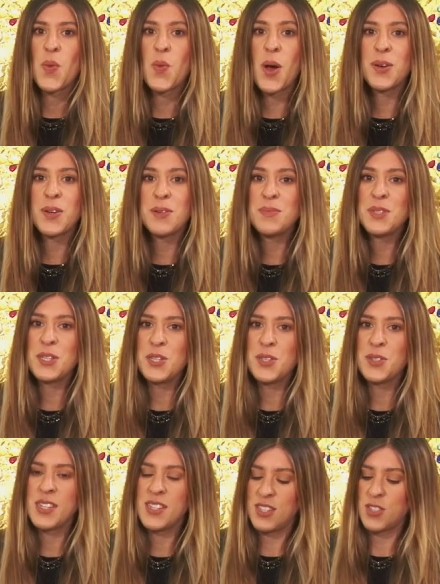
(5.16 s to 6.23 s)
Welcome to
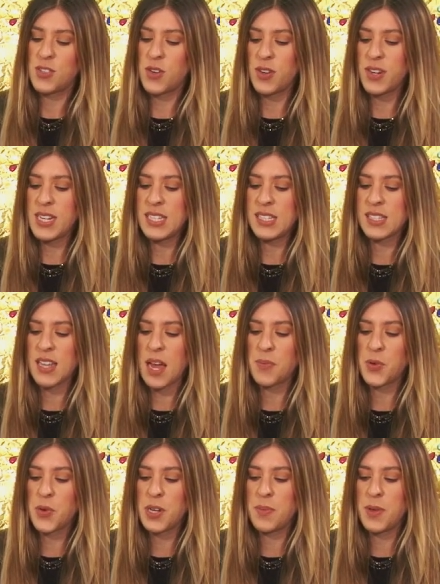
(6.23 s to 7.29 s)
Newton Stories. I'm
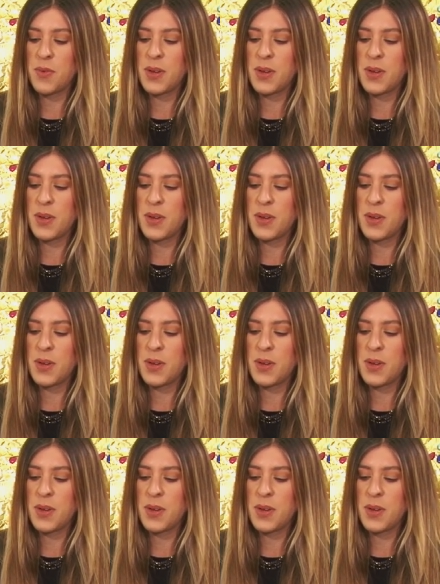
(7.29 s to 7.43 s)
going to be